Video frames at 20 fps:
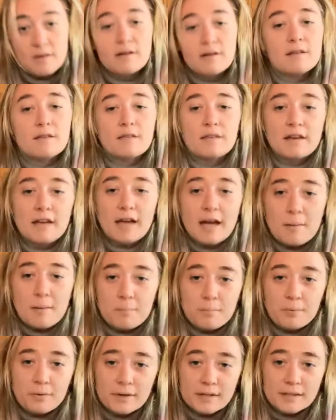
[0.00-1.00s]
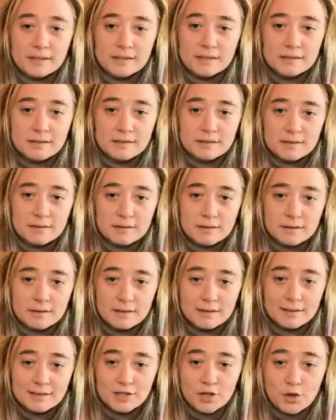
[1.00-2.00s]
The Empress
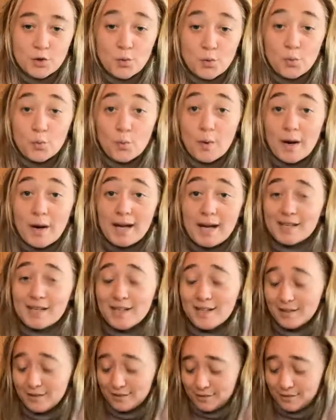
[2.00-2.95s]
is a crane.